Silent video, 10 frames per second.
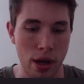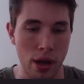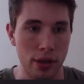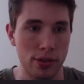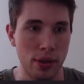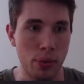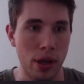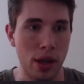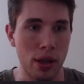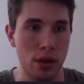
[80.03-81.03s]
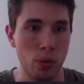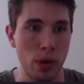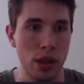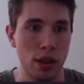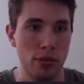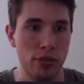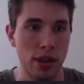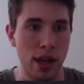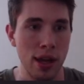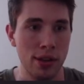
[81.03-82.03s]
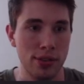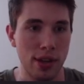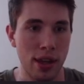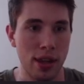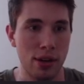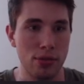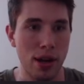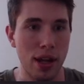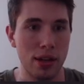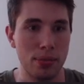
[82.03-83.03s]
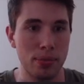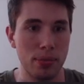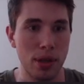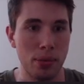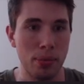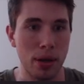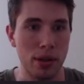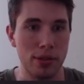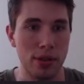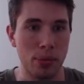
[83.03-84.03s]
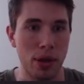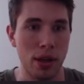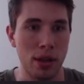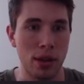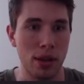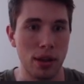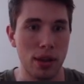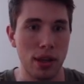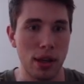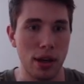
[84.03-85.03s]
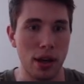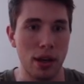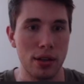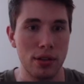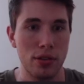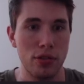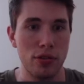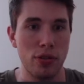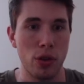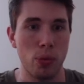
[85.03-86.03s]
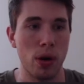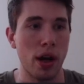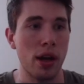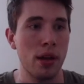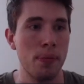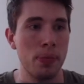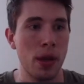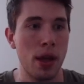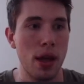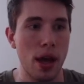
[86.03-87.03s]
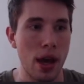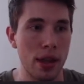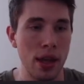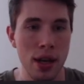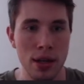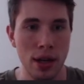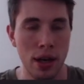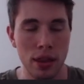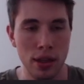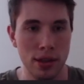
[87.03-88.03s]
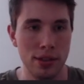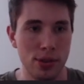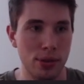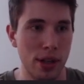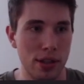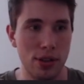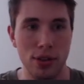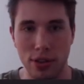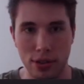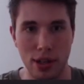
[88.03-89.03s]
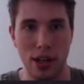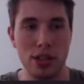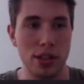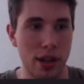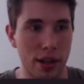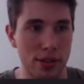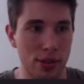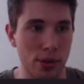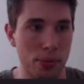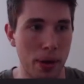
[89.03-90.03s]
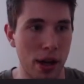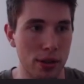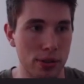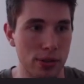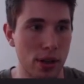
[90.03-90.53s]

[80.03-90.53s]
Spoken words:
somewhere in the width for the x, and then a random number somewhere in the height for the y. And then I think that's all we need to do to initialize all the particles.